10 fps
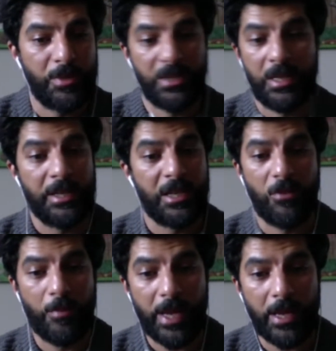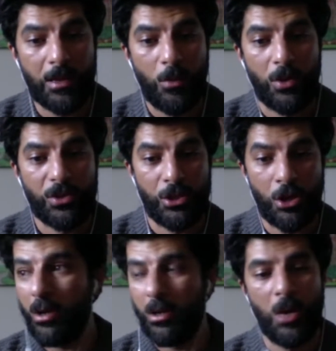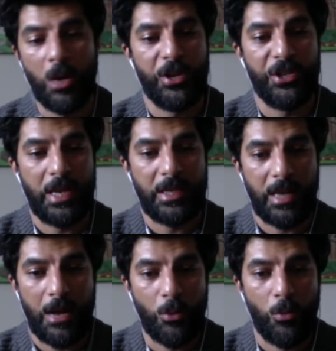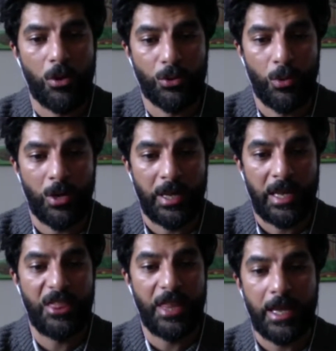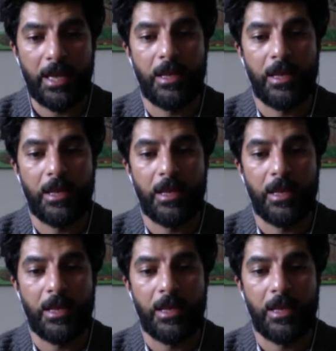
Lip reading: It certainly did for me, was not appreciating how the world was working and thinking there's